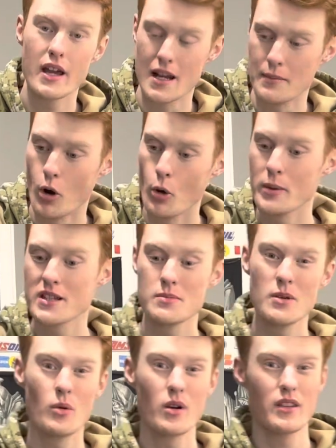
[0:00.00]
and I'm hoping to be
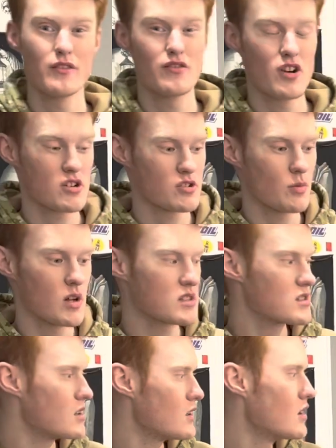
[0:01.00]
one of the first ones
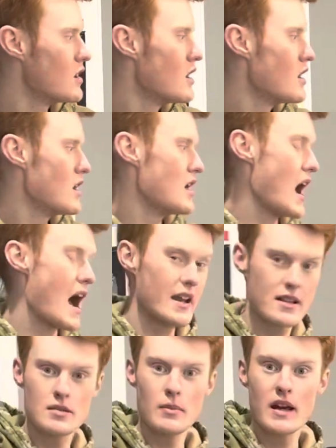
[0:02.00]
to add
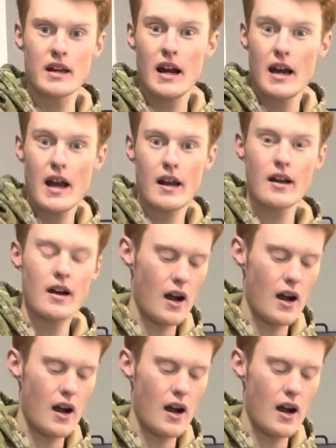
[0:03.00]
it to my kayak.